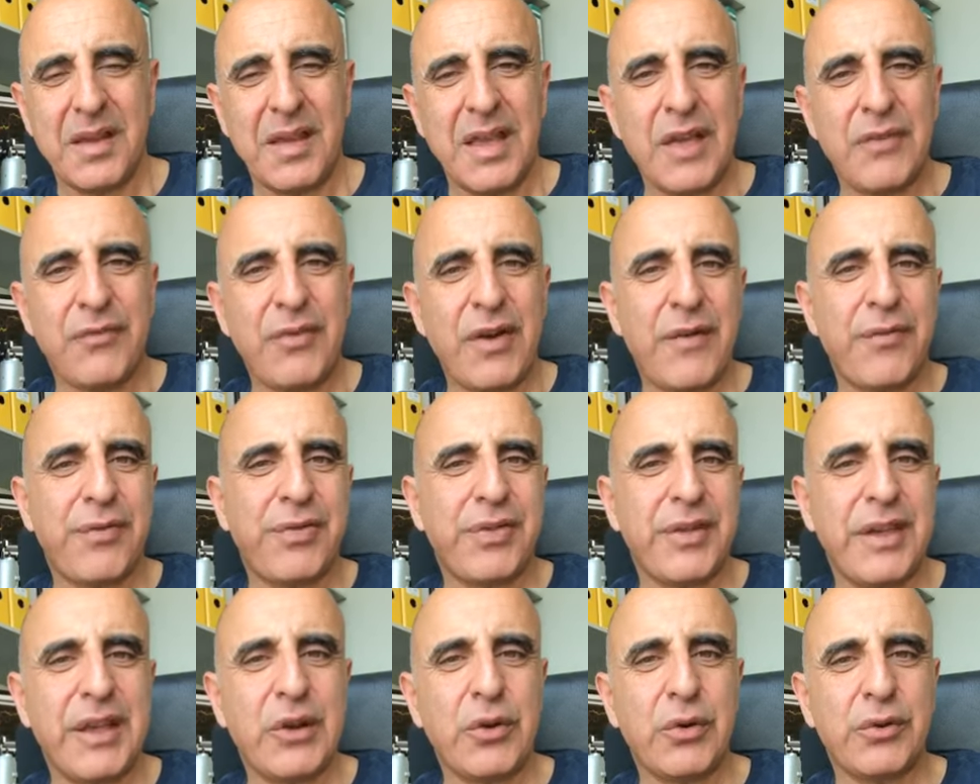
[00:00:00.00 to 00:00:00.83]
If I have
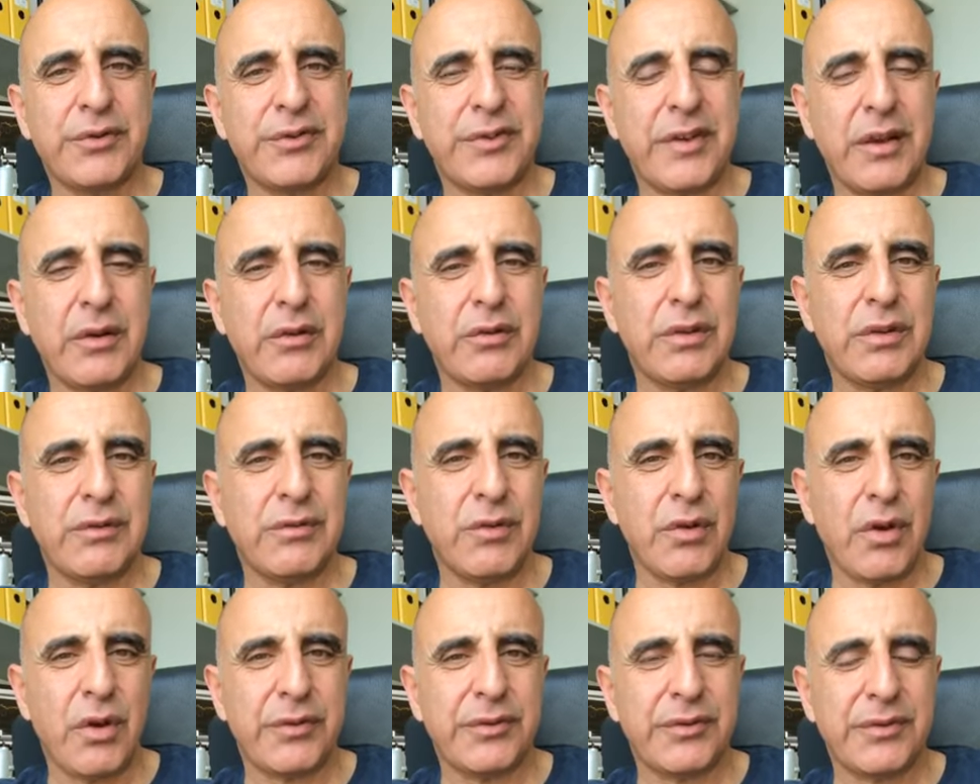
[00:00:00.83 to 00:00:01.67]
three consecutive
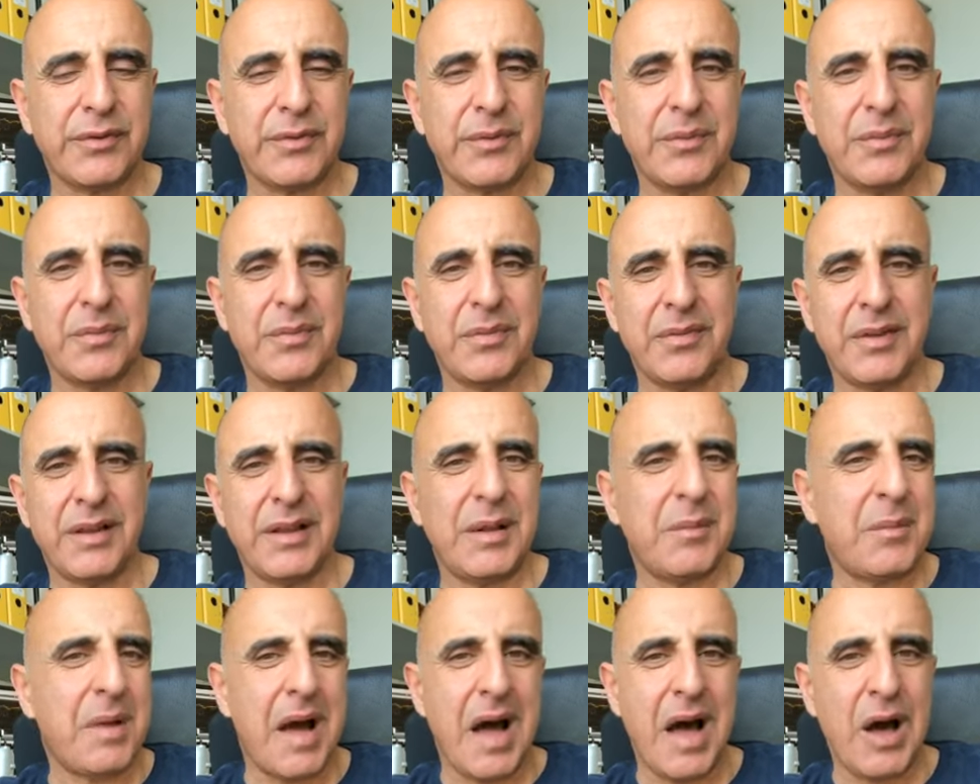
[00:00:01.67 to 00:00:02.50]
loss, then
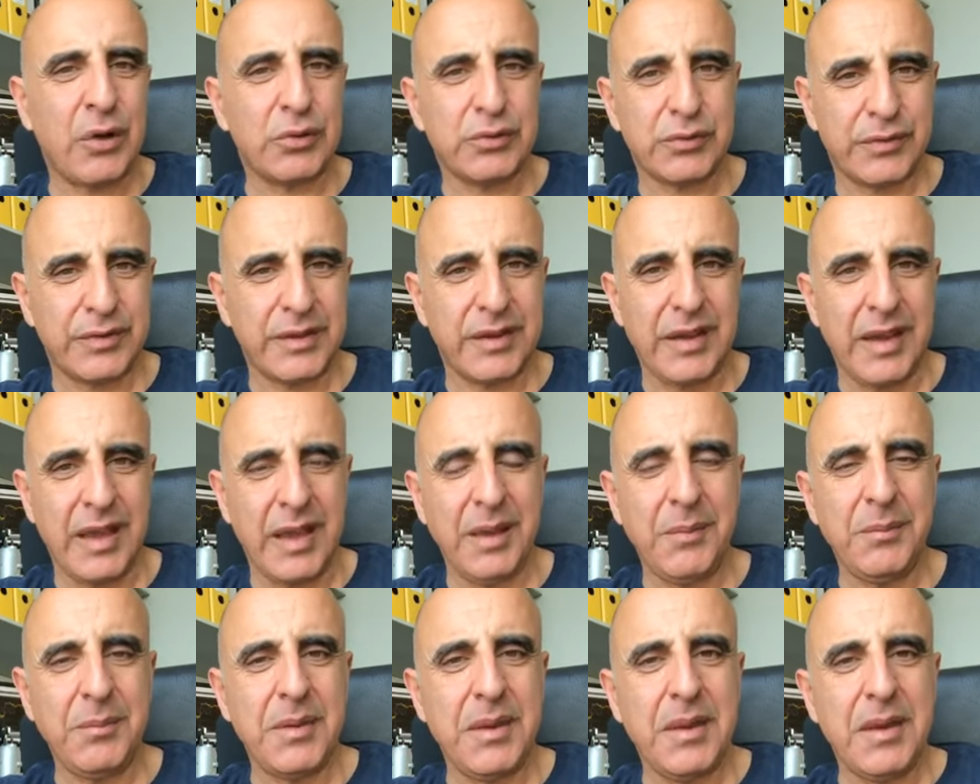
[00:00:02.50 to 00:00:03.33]
I'm out of the
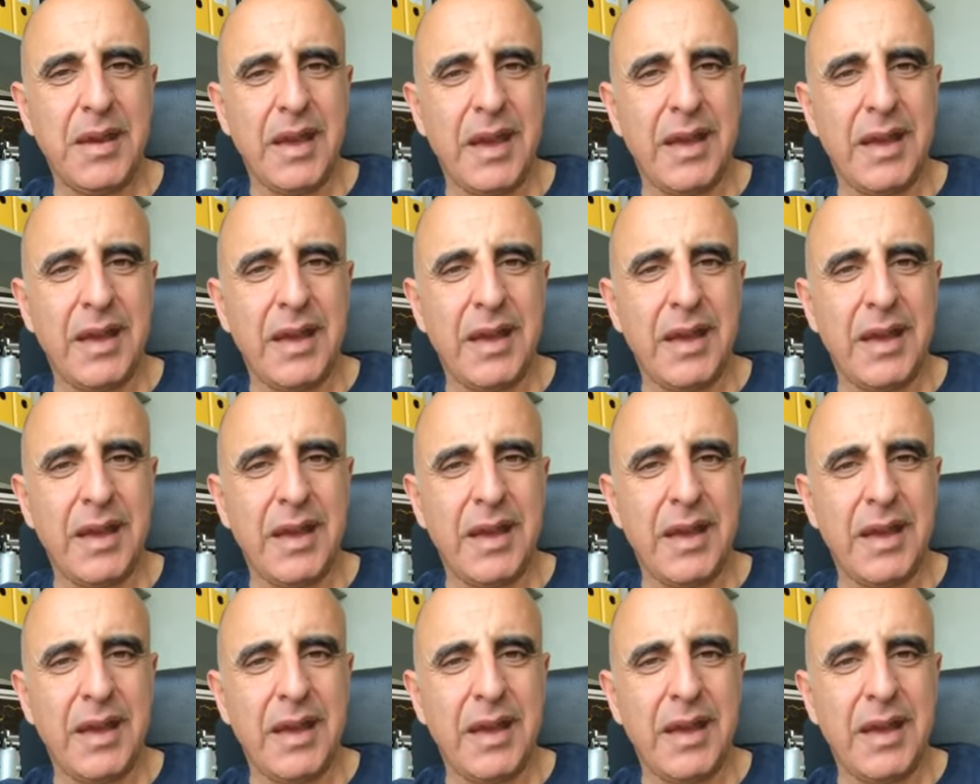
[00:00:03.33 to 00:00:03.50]
game.